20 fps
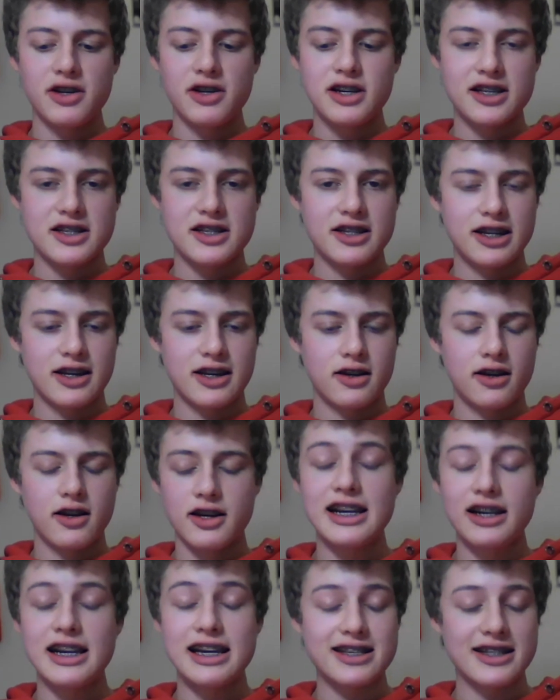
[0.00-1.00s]
you
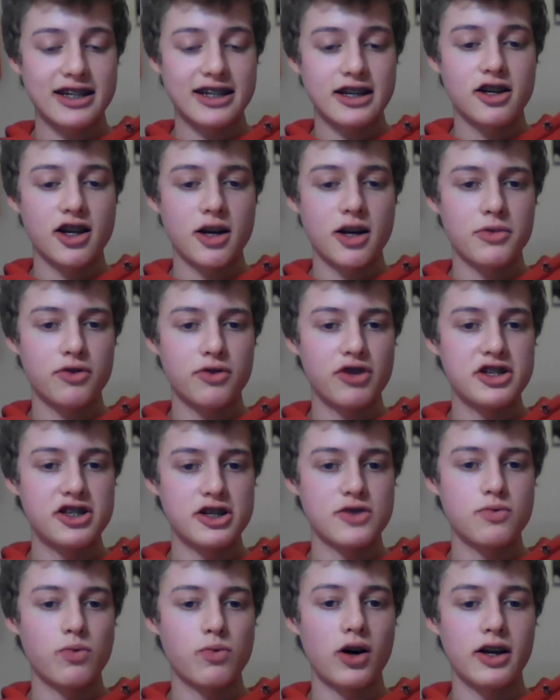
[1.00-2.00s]
listing a number of
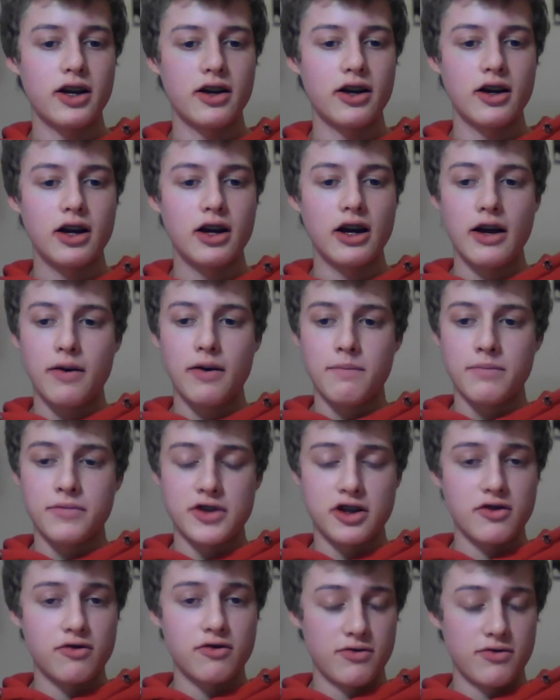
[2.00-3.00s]
reasons why
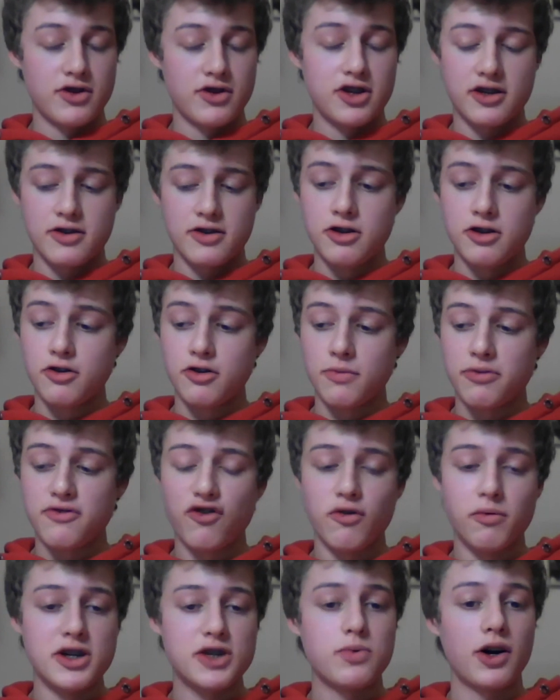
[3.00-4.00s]
your
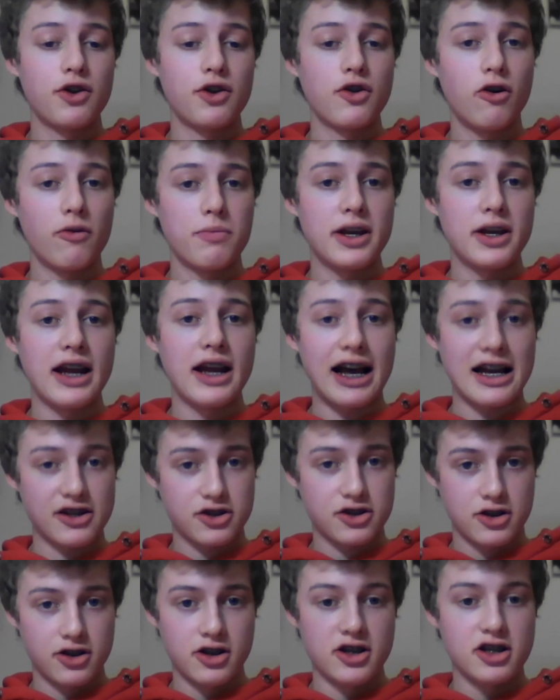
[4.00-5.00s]
performance might not have been
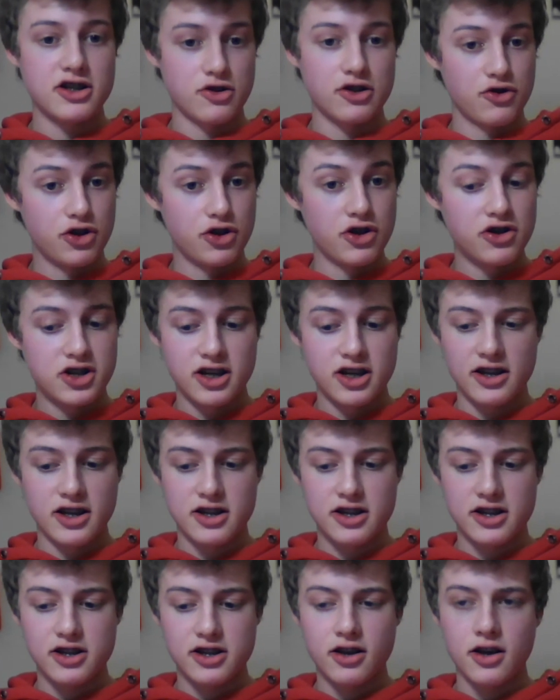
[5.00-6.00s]
as good as it usually
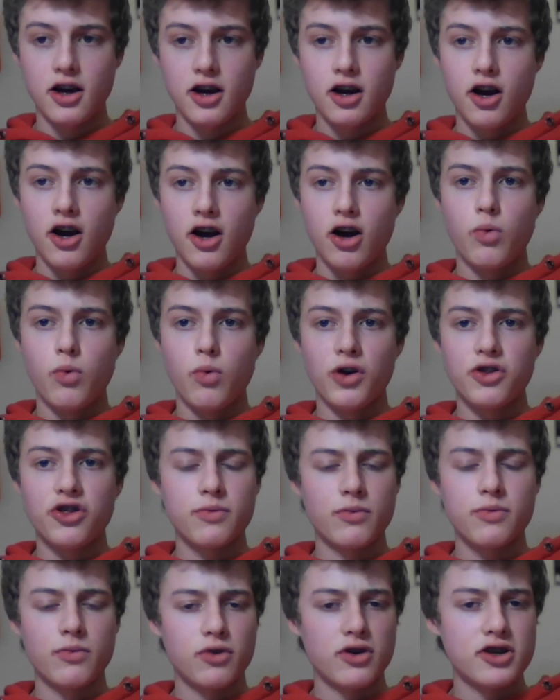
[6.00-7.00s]
is. But one
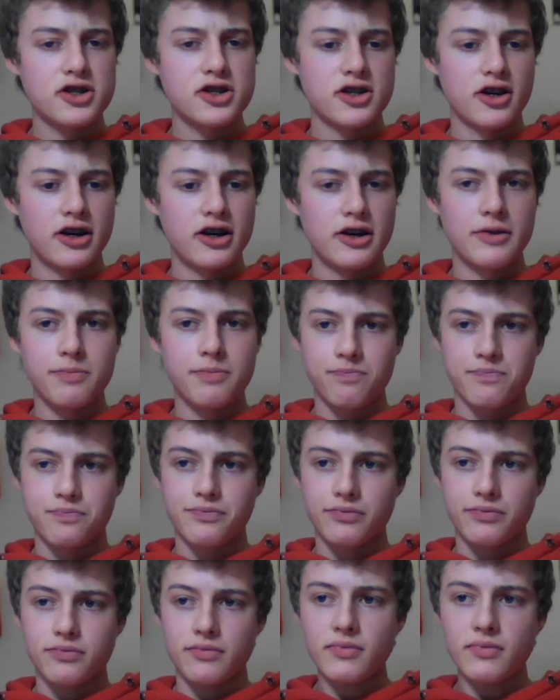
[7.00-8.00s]
that
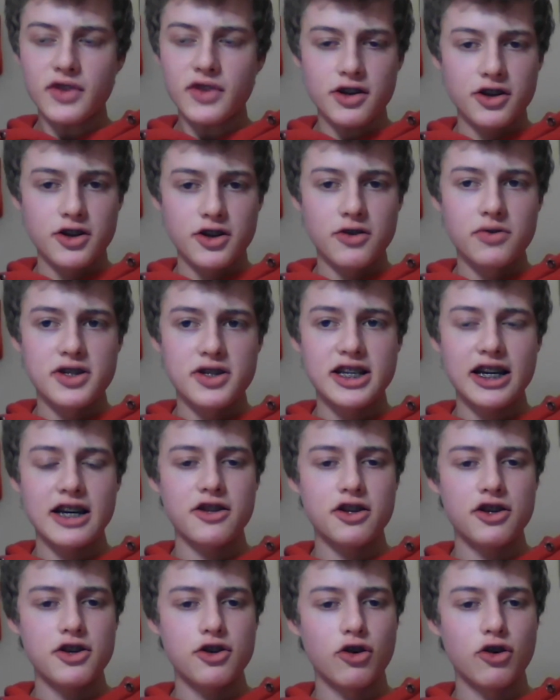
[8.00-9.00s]
you were saying
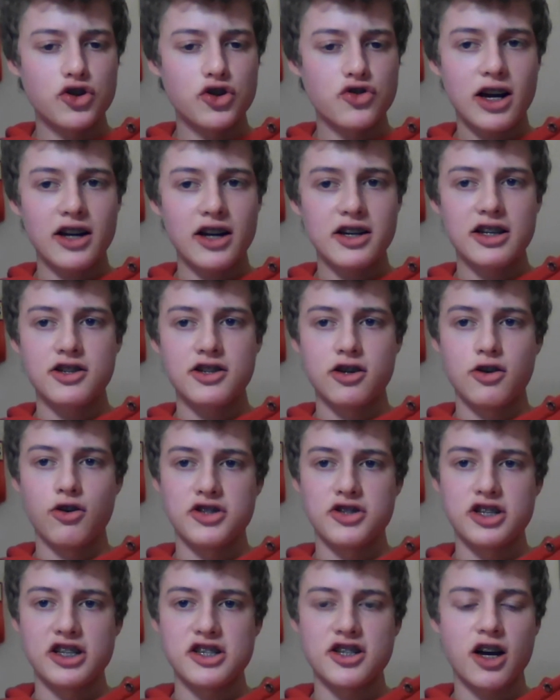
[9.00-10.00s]
that you got dragged into a
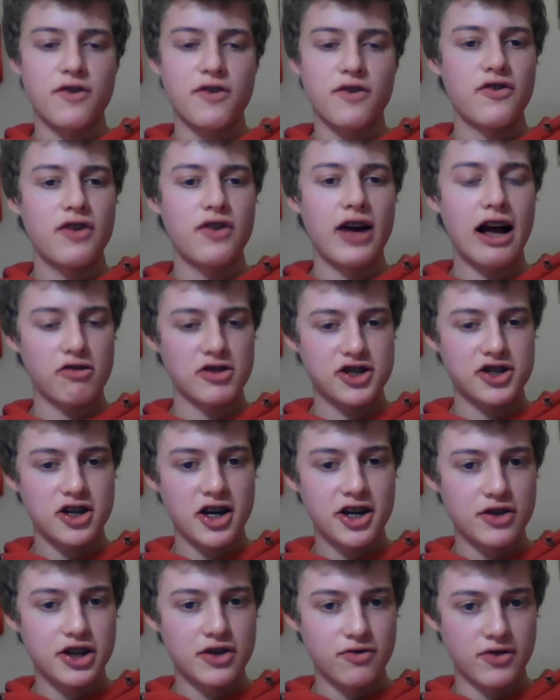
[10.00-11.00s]
lot of stuff
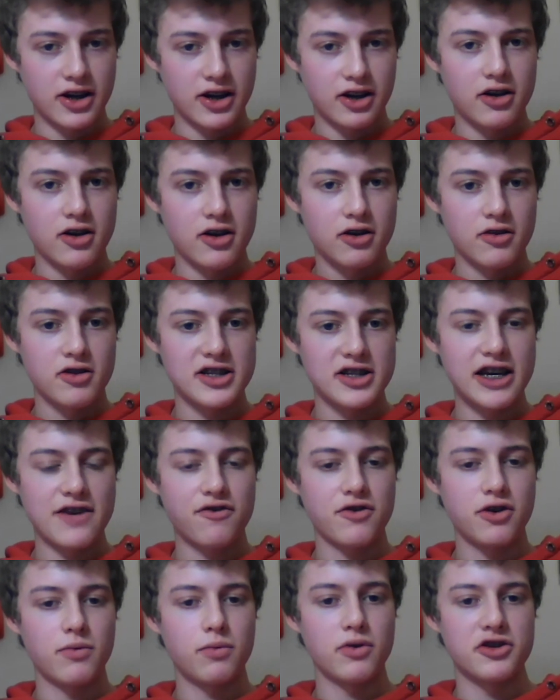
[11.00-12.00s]
outside the ring because
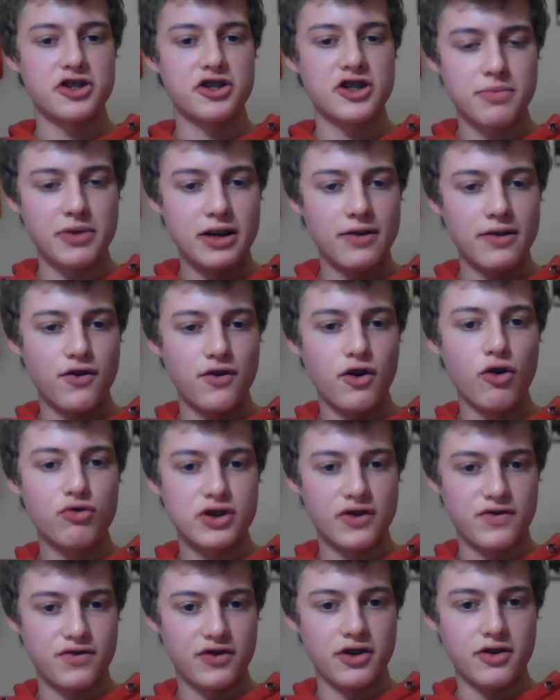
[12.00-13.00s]
everyone wanted to be
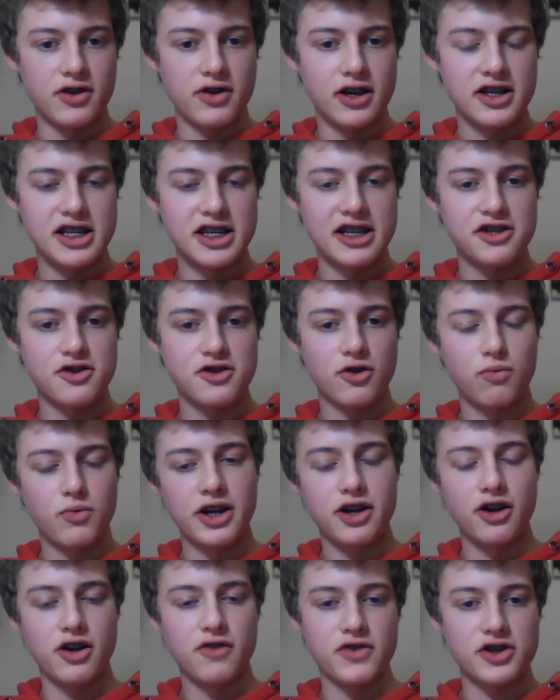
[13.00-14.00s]
involved with you since your
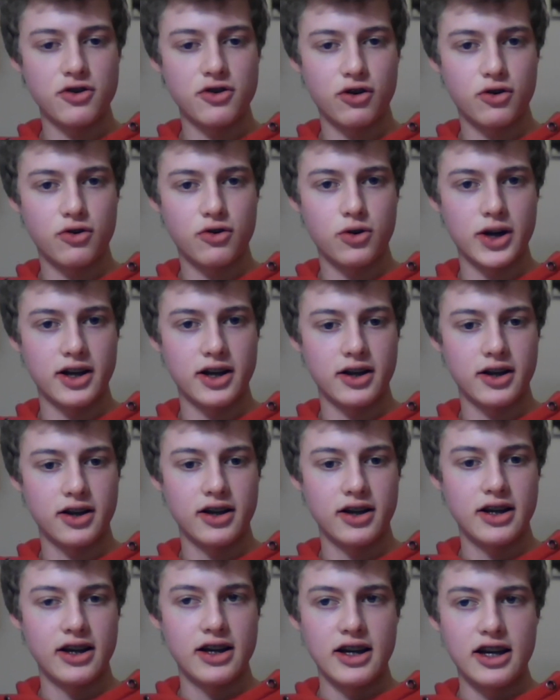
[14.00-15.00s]
win over Scott Quigg.
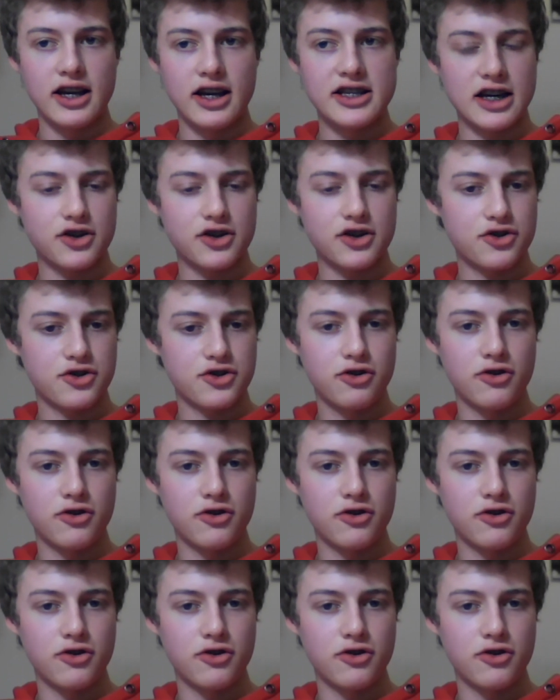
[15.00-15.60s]
Is that true?